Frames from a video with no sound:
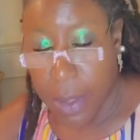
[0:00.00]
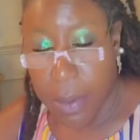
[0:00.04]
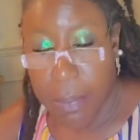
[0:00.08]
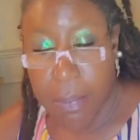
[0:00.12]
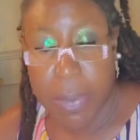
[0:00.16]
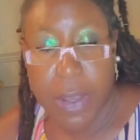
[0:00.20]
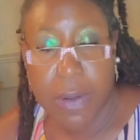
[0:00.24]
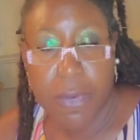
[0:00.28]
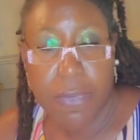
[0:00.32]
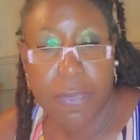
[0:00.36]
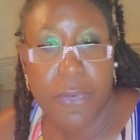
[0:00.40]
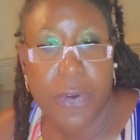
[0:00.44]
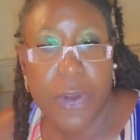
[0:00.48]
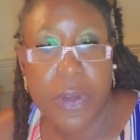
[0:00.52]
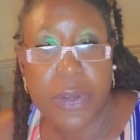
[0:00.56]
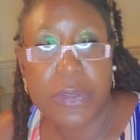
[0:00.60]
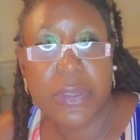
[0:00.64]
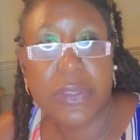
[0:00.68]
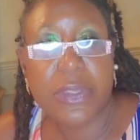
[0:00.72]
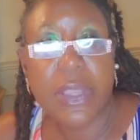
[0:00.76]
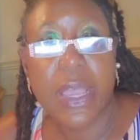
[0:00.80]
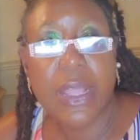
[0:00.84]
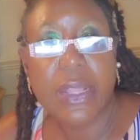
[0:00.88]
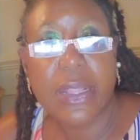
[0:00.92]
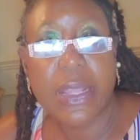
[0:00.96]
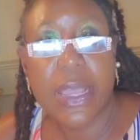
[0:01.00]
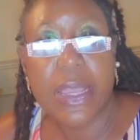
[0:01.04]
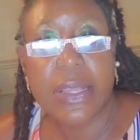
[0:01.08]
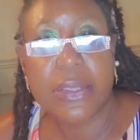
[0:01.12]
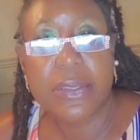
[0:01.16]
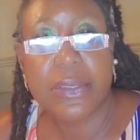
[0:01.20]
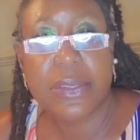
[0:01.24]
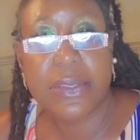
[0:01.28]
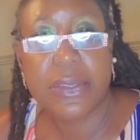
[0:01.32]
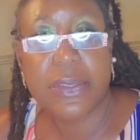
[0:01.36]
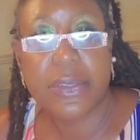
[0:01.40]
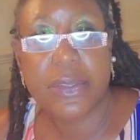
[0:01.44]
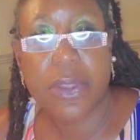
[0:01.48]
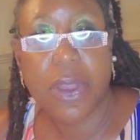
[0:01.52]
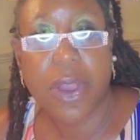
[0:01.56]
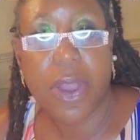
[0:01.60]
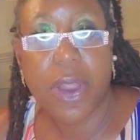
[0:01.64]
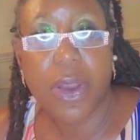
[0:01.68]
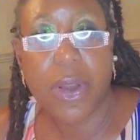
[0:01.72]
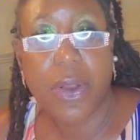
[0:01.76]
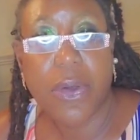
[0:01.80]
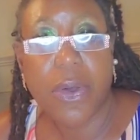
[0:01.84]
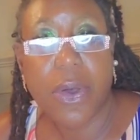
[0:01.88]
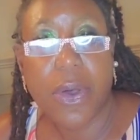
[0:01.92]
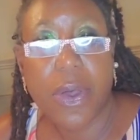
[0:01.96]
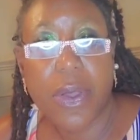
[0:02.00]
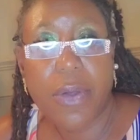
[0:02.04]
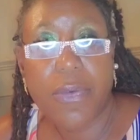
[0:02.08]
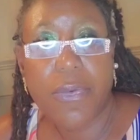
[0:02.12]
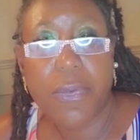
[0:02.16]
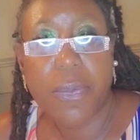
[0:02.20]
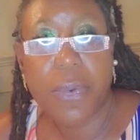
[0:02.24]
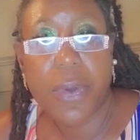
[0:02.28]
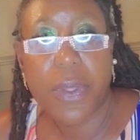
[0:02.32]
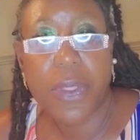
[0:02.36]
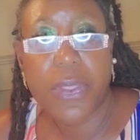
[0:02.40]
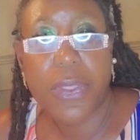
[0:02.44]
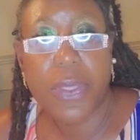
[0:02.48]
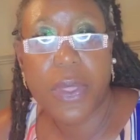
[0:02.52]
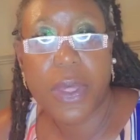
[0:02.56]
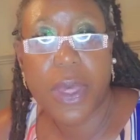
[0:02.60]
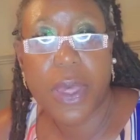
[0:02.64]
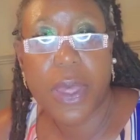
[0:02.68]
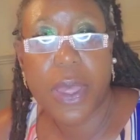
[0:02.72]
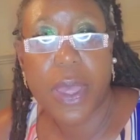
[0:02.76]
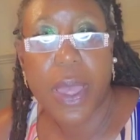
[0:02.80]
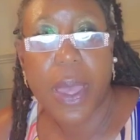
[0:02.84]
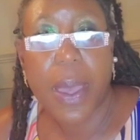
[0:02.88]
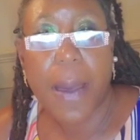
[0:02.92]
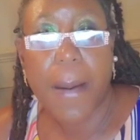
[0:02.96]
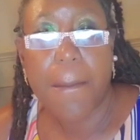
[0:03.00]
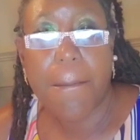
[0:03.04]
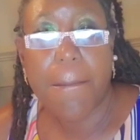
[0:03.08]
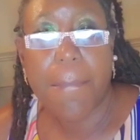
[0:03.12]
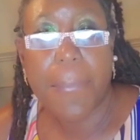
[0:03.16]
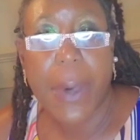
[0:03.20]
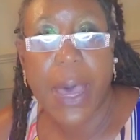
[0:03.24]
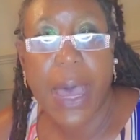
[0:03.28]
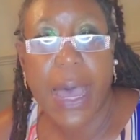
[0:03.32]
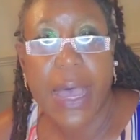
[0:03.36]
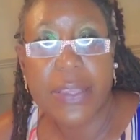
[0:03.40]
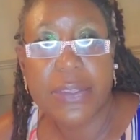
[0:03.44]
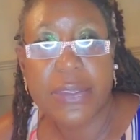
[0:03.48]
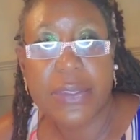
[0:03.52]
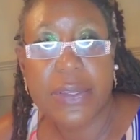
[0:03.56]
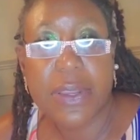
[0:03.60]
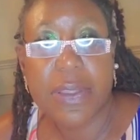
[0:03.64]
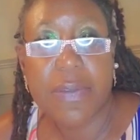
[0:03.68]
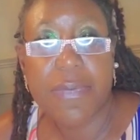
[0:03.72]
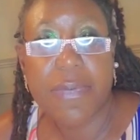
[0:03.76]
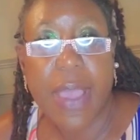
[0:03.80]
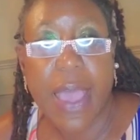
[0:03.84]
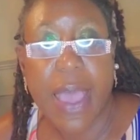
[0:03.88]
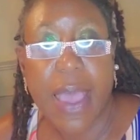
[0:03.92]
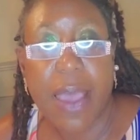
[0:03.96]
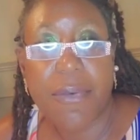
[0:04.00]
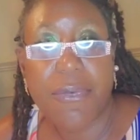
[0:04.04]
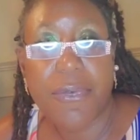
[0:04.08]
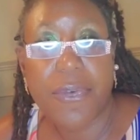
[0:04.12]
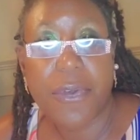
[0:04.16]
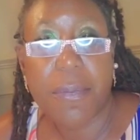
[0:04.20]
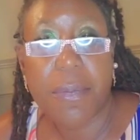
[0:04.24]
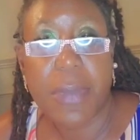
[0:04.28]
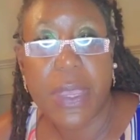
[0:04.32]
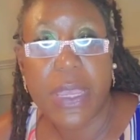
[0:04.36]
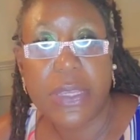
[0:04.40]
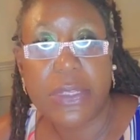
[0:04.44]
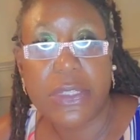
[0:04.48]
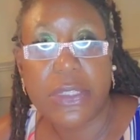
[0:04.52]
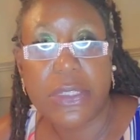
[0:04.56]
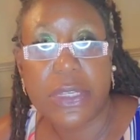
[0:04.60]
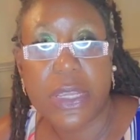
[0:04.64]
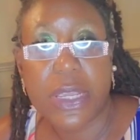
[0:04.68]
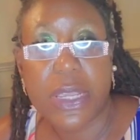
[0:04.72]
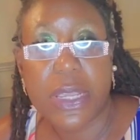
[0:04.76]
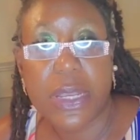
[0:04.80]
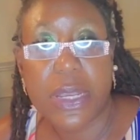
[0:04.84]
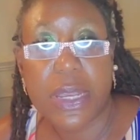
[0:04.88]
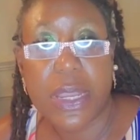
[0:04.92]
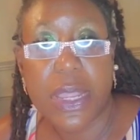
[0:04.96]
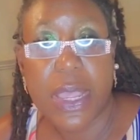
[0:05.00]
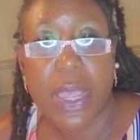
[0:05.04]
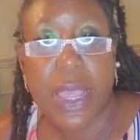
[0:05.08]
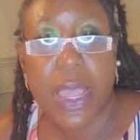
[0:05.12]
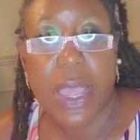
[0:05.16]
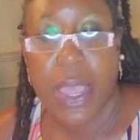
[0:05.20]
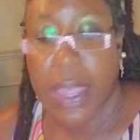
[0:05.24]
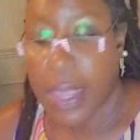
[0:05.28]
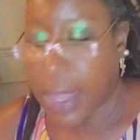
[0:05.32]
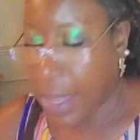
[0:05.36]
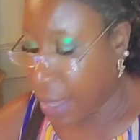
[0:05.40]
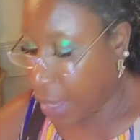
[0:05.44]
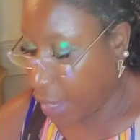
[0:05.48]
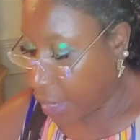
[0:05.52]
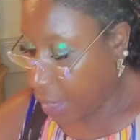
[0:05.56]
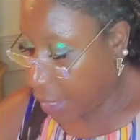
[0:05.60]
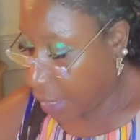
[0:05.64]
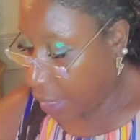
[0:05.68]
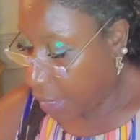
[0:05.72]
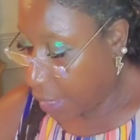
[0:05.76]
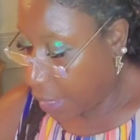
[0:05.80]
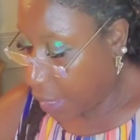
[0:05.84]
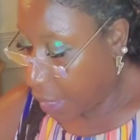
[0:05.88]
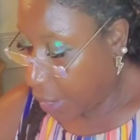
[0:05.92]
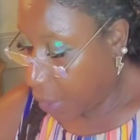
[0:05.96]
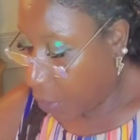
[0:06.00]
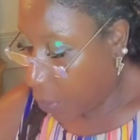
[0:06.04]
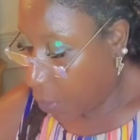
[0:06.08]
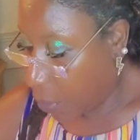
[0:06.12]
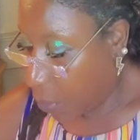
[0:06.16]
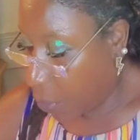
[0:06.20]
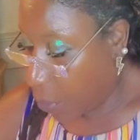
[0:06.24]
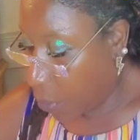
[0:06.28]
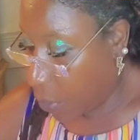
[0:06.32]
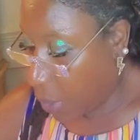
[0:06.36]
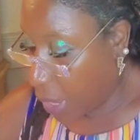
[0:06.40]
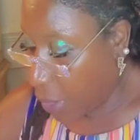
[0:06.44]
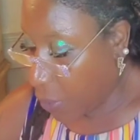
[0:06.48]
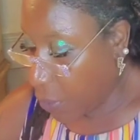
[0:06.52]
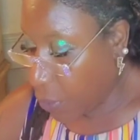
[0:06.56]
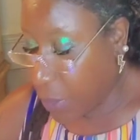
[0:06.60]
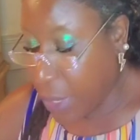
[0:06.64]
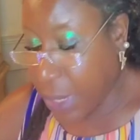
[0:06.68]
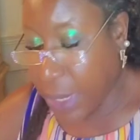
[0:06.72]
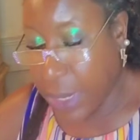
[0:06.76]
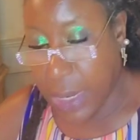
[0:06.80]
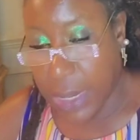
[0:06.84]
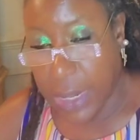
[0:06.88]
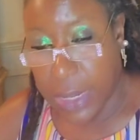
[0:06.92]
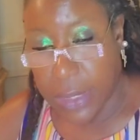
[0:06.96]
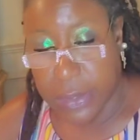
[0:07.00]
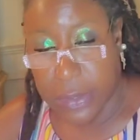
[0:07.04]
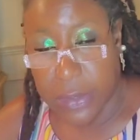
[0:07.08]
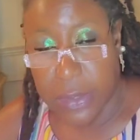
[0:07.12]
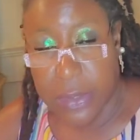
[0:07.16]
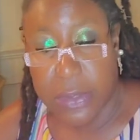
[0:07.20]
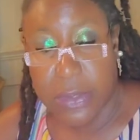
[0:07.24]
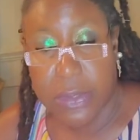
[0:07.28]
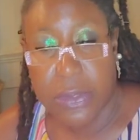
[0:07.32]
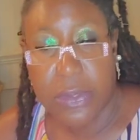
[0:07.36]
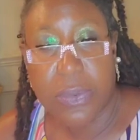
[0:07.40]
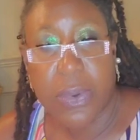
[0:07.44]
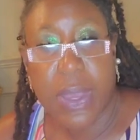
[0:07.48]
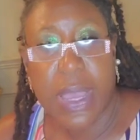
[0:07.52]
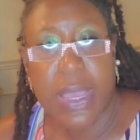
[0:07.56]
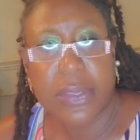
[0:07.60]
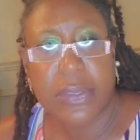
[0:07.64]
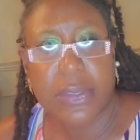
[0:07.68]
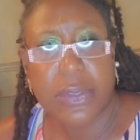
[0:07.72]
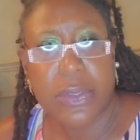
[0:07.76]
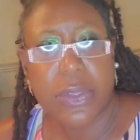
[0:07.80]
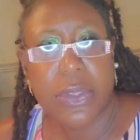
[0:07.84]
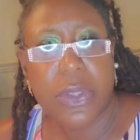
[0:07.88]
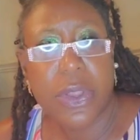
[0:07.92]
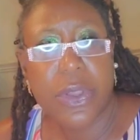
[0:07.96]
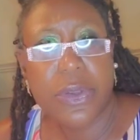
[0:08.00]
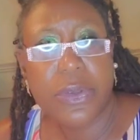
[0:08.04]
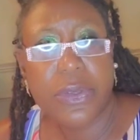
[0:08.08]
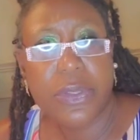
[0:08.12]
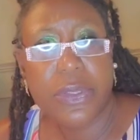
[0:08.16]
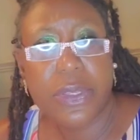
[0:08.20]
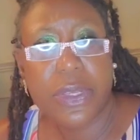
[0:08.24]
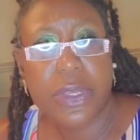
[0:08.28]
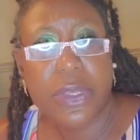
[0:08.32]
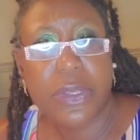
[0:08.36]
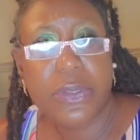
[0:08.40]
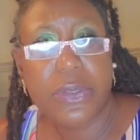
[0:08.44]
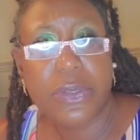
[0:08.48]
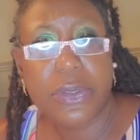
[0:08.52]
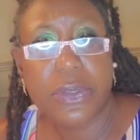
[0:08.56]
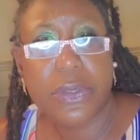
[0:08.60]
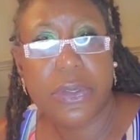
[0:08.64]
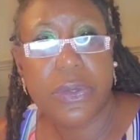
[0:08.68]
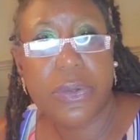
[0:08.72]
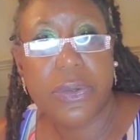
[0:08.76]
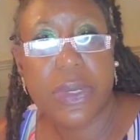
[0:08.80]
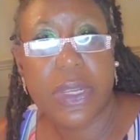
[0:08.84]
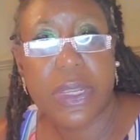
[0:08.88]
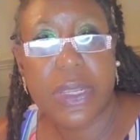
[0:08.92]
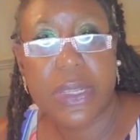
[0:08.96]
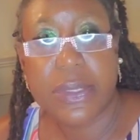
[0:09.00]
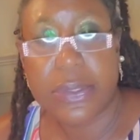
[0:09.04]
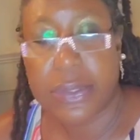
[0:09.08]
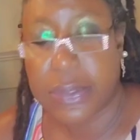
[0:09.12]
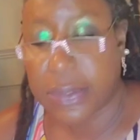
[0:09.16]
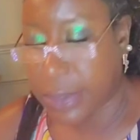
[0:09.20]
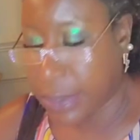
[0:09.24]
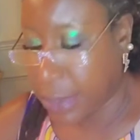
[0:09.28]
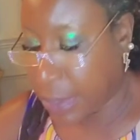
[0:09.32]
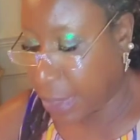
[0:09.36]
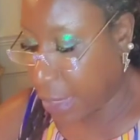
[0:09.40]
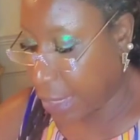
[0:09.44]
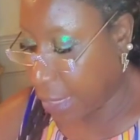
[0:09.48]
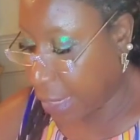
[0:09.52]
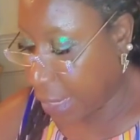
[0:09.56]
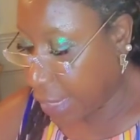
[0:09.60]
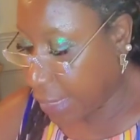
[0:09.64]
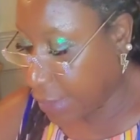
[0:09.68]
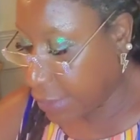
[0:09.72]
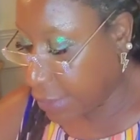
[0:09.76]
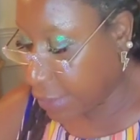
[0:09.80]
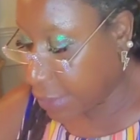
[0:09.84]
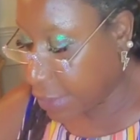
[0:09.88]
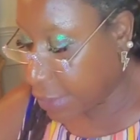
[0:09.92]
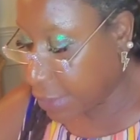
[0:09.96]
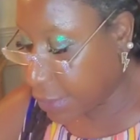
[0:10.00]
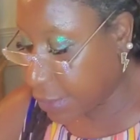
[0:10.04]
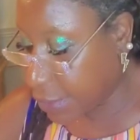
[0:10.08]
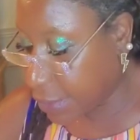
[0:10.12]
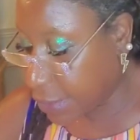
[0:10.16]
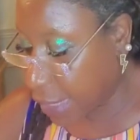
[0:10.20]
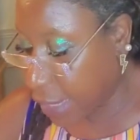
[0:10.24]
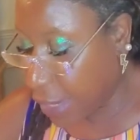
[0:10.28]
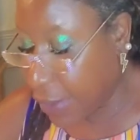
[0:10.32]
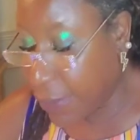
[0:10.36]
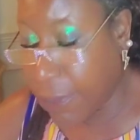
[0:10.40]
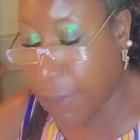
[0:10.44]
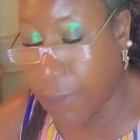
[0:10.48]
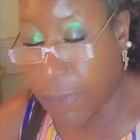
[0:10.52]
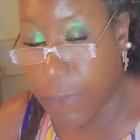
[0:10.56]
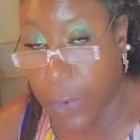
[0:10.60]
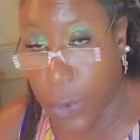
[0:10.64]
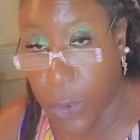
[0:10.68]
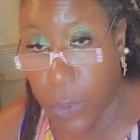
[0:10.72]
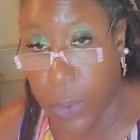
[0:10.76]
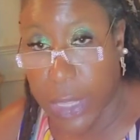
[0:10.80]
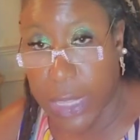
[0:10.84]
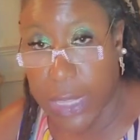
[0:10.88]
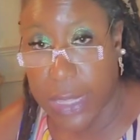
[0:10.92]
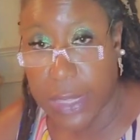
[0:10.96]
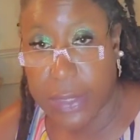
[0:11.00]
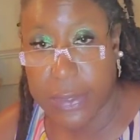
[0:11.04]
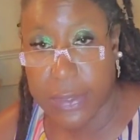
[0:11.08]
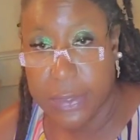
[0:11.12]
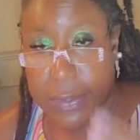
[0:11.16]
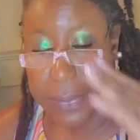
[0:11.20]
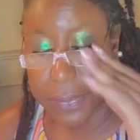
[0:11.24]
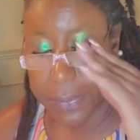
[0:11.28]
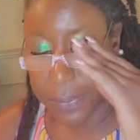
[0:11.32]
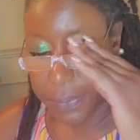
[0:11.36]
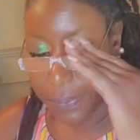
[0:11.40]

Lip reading: But first, I'd like to start off with a positive affirmation. What we need to do as nursing students is to stay focused,